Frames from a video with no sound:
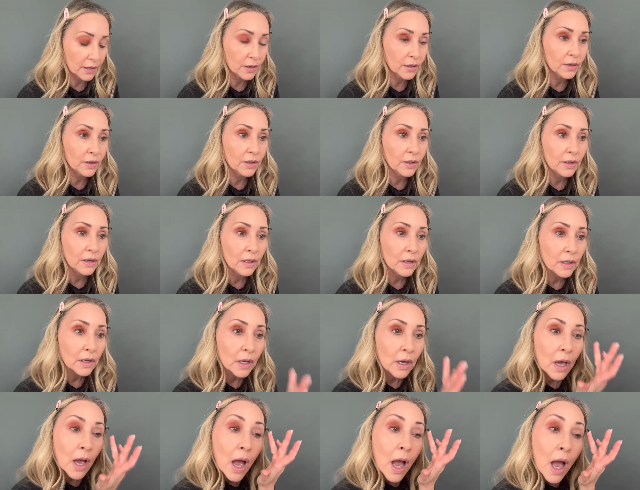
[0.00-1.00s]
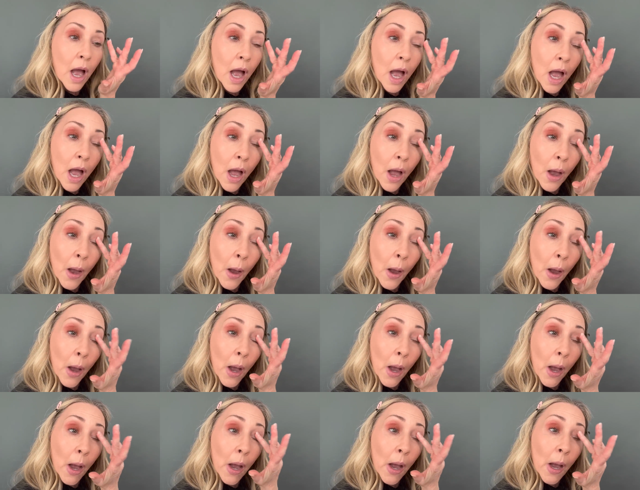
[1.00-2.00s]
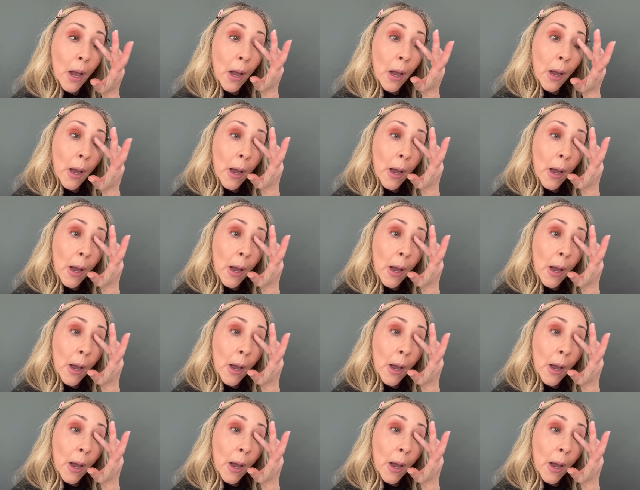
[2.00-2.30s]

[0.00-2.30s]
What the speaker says: Nobody speaks.